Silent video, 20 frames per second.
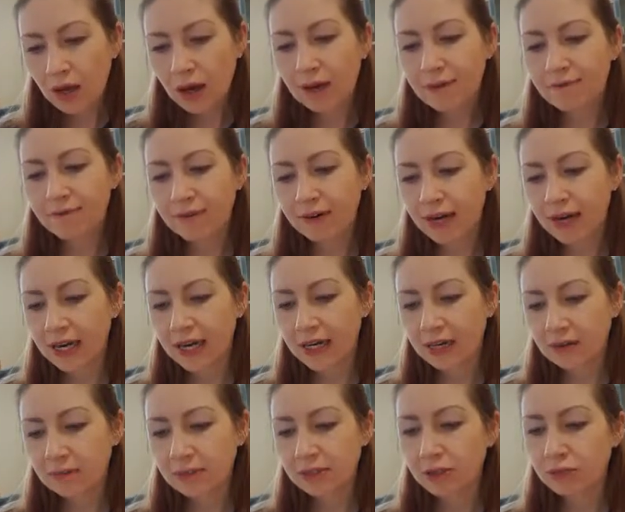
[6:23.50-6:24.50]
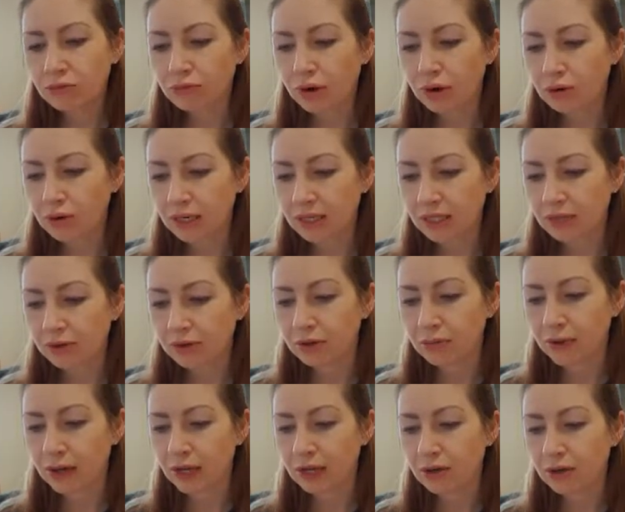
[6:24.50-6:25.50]
I'm fine. I'm still rolling, so it'll
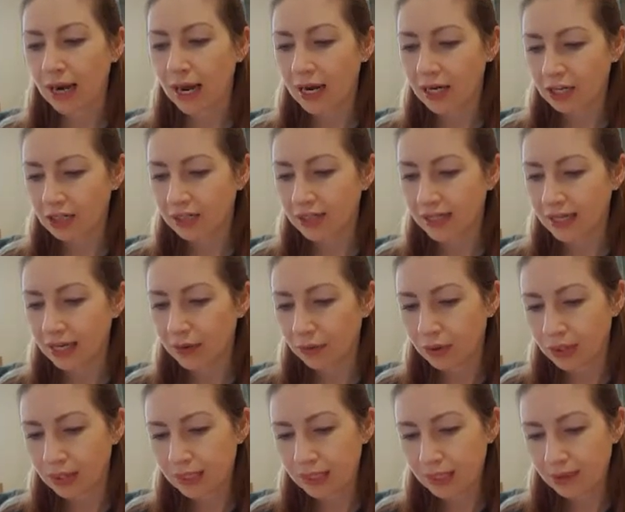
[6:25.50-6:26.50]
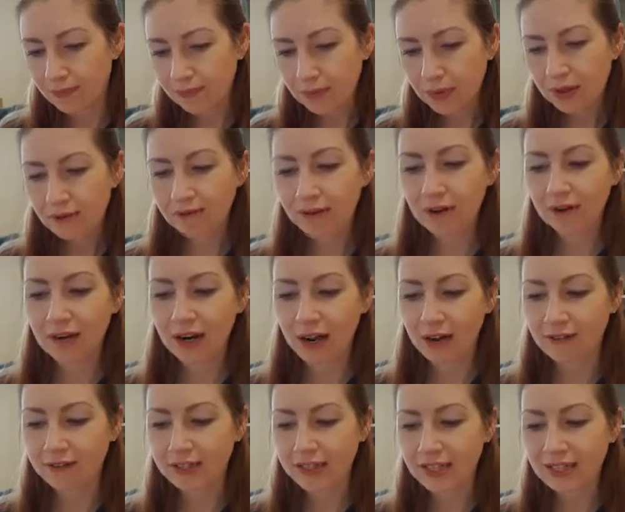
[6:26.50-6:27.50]
be a good action sequence. Phil
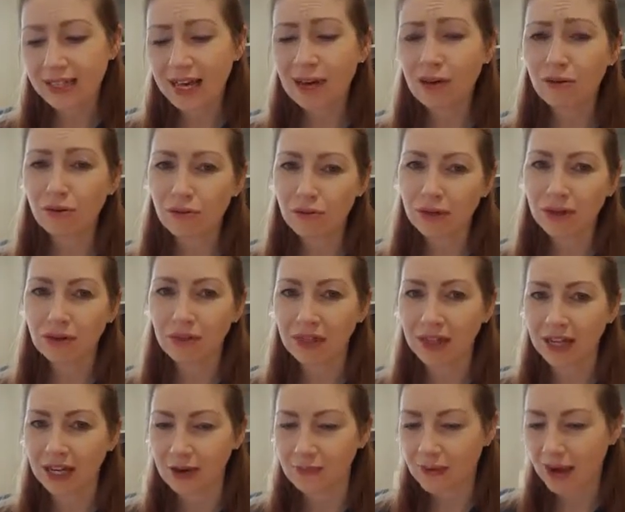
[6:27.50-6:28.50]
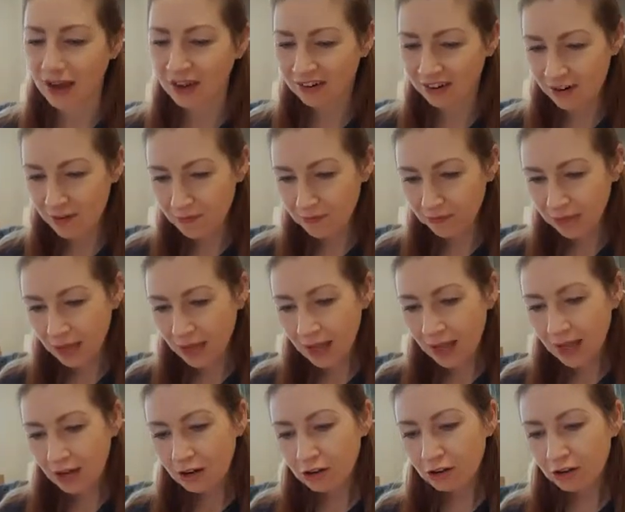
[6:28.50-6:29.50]
laughs. Is that all you think about?
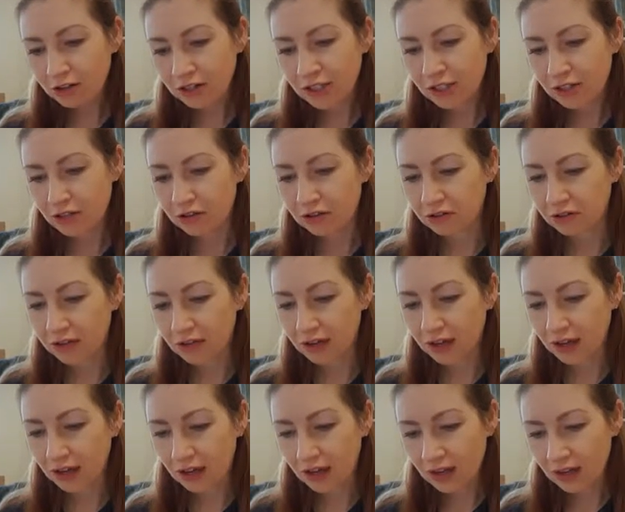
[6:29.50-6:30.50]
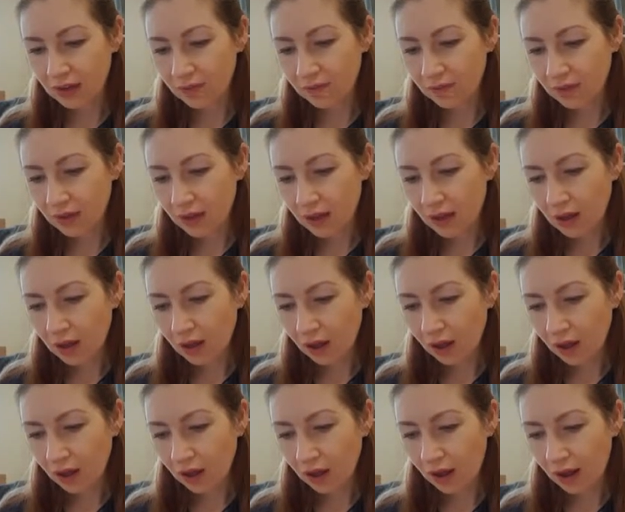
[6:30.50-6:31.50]
Not at all.
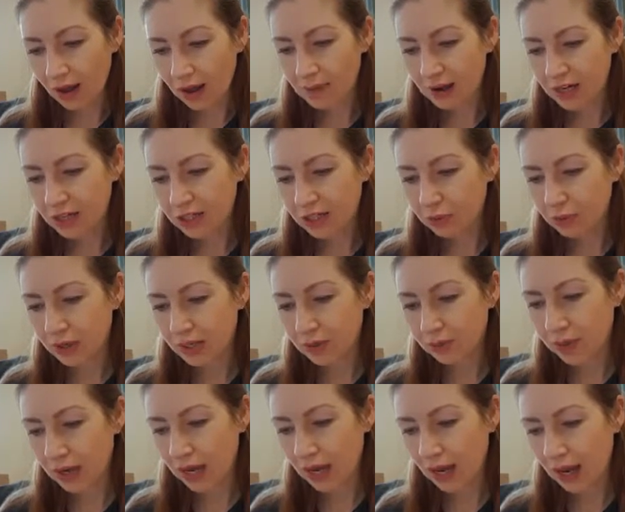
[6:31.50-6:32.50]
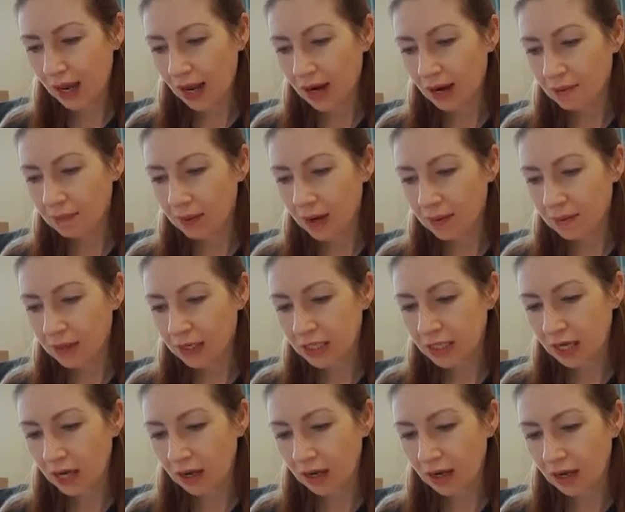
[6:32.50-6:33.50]
I manage to whisper, and I bite my
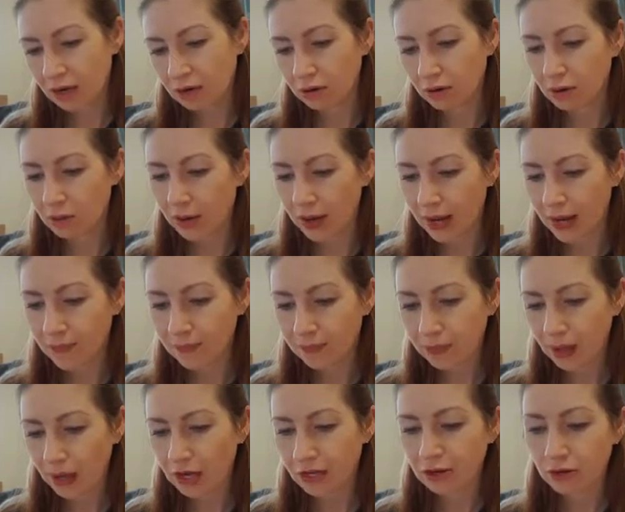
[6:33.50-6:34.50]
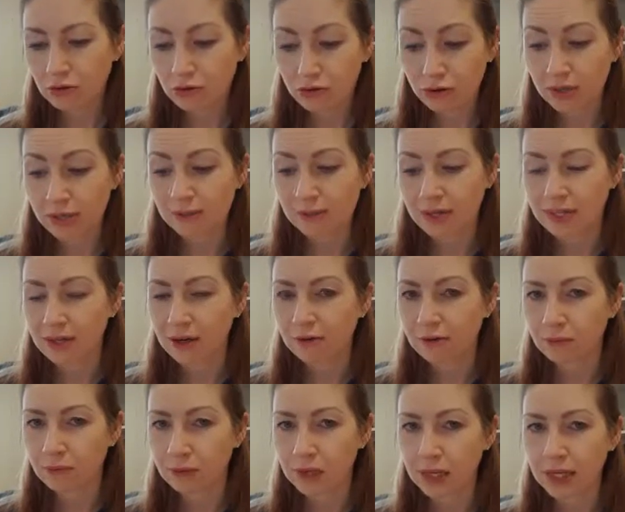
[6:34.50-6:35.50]
tongue and look away. I don't trust
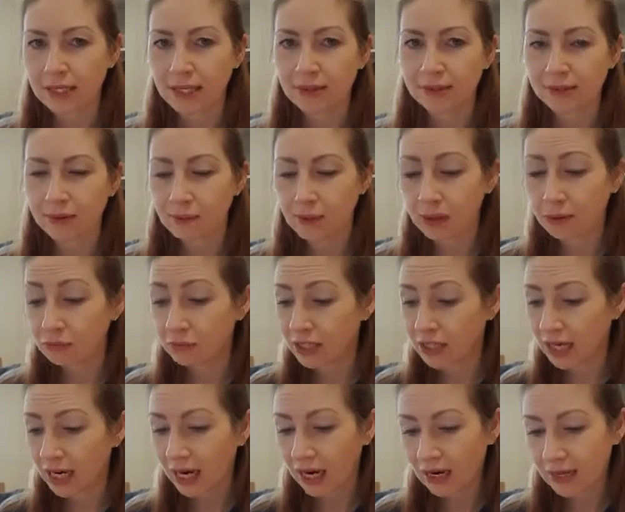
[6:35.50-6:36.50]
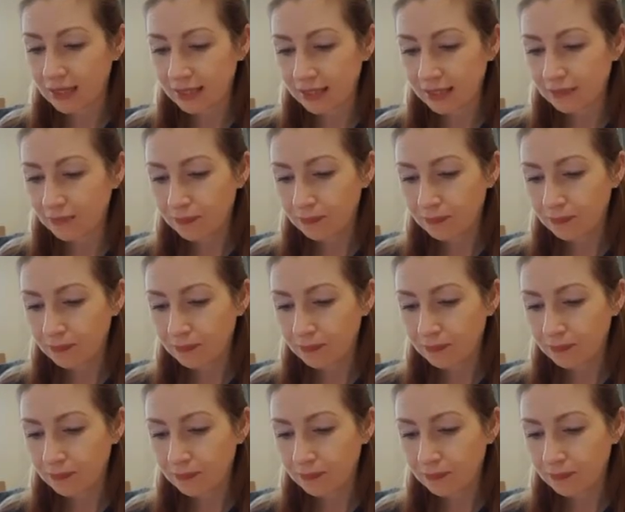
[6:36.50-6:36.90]
myself to blurt out something ridiculous.